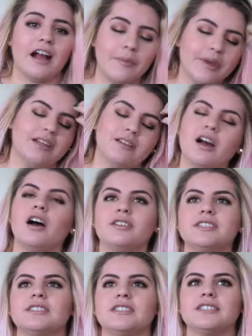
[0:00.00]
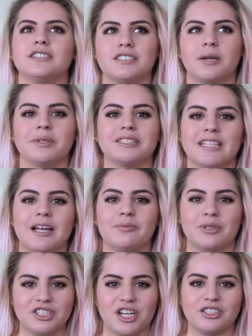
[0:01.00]
I mean, obviously to some extent,
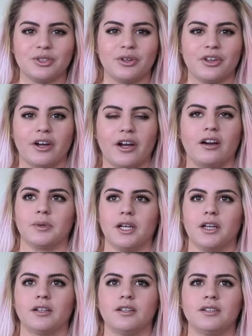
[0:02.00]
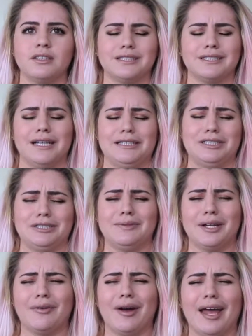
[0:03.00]
be gentle with your hair. Oh my god, the sun just
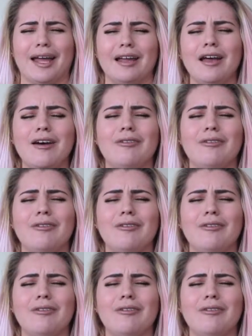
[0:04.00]
went away.